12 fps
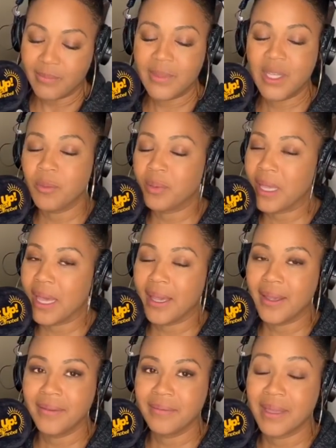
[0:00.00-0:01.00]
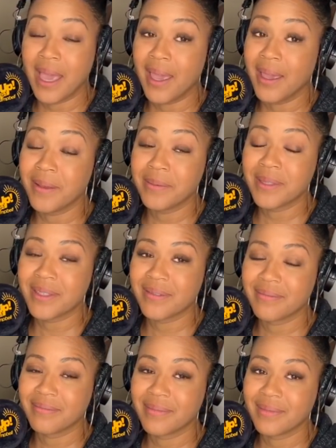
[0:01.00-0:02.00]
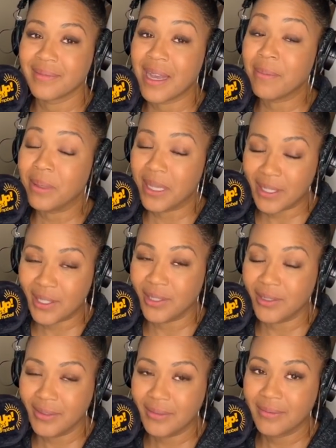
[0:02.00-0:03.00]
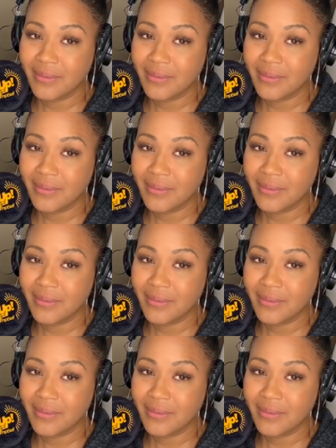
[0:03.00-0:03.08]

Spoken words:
don't play games. God bless you.